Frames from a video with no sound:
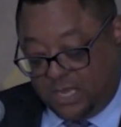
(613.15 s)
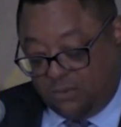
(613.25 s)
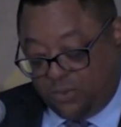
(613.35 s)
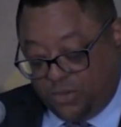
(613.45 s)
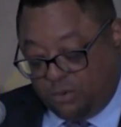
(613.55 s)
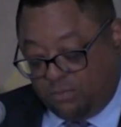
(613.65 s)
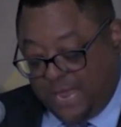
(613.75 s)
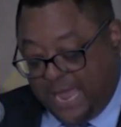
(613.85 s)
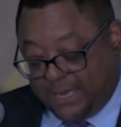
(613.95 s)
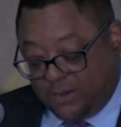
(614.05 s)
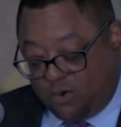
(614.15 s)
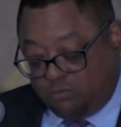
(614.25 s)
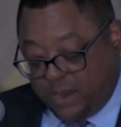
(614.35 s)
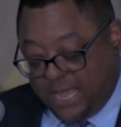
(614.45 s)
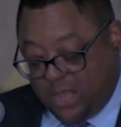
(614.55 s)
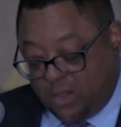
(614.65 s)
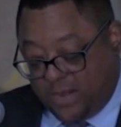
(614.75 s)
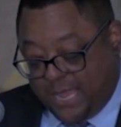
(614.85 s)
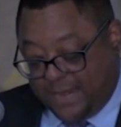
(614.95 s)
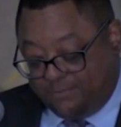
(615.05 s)
When you are black or
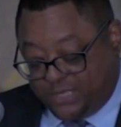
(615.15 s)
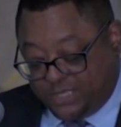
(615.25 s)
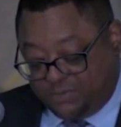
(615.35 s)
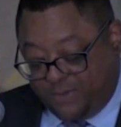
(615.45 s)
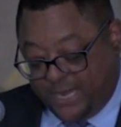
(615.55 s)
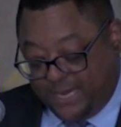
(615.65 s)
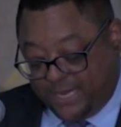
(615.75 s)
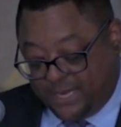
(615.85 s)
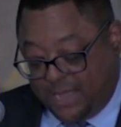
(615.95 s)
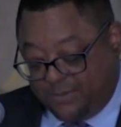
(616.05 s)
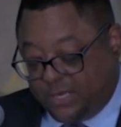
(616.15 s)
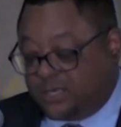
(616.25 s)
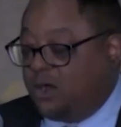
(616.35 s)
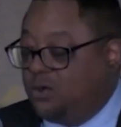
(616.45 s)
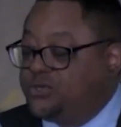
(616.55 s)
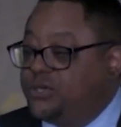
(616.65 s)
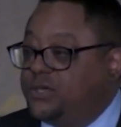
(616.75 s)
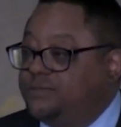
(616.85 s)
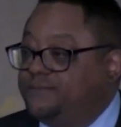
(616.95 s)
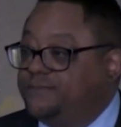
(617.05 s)
brown and participating in dominant
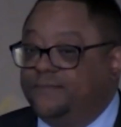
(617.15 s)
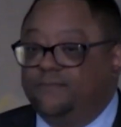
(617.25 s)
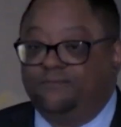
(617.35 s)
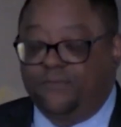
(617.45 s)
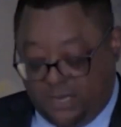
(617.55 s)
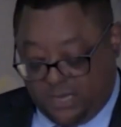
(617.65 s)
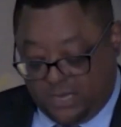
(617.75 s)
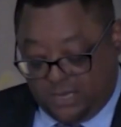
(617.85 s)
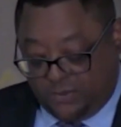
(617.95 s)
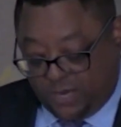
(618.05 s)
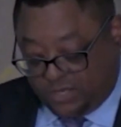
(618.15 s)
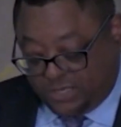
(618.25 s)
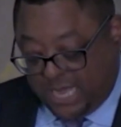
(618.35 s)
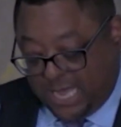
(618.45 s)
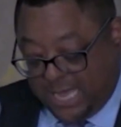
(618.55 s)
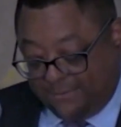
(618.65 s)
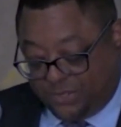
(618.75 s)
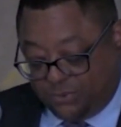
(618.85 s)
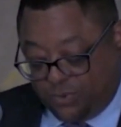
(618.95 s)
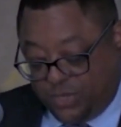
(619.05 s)
culture, there are
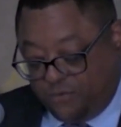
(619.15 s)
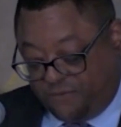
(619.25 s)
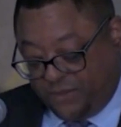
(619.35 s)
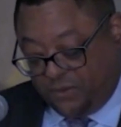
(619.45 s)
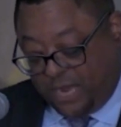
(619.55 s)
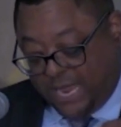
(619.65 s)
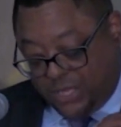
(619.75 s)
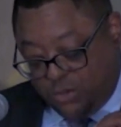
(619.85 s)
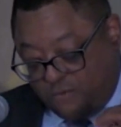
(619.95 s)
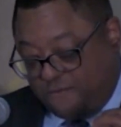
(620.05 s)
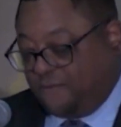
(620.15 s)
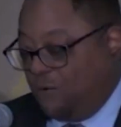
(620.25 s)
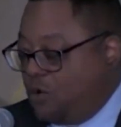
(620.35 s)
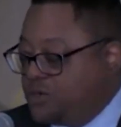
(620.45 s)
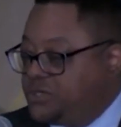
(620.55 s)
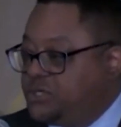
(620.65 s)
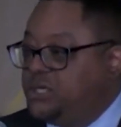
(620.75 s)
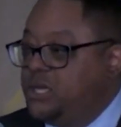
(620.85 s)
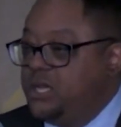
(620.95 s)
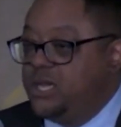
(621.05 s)
times when you feel like you're
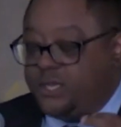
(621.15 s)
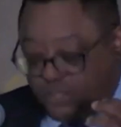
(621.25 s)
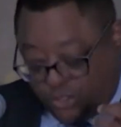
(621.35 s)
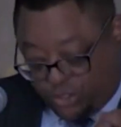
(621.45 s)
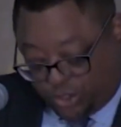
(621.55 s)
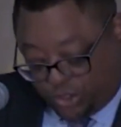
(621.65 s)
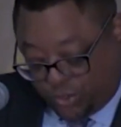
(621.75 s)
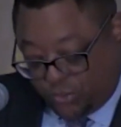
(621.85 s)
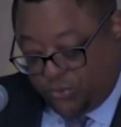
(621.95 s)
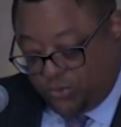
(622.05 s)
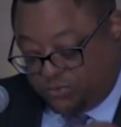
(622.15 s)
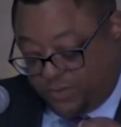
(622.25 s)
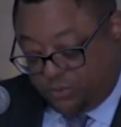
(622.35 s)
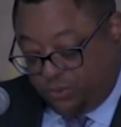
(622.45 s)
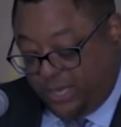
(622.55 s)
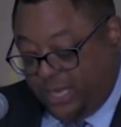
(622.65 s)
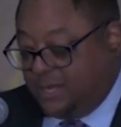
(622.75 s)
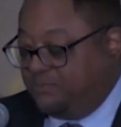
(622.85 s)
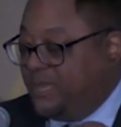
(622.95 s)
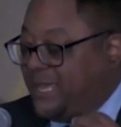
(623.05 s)
forced to choose
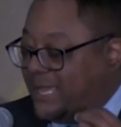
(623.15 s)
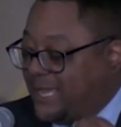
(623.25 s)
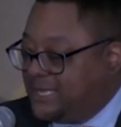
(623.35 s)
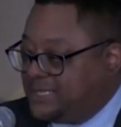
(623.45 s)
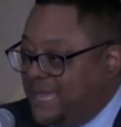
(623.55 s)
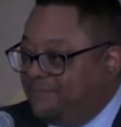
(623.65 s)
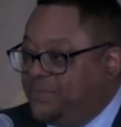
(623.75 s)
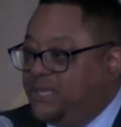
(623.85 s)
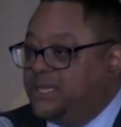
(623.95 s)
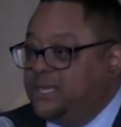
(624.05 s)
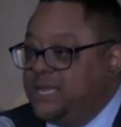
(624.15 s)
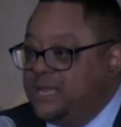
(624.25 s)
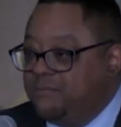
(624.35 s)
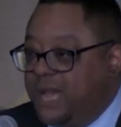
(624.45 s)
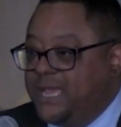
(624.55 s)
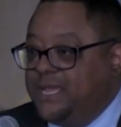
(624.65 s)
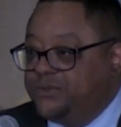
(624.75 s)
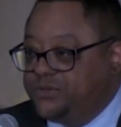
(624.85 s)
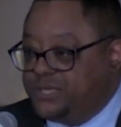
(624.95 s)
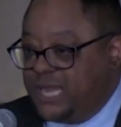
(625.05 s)
between being accepted by
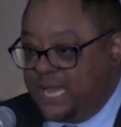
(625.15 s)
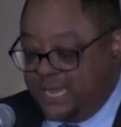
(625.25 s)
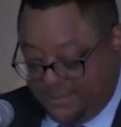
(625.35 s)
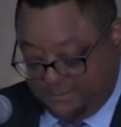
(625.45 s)
either side.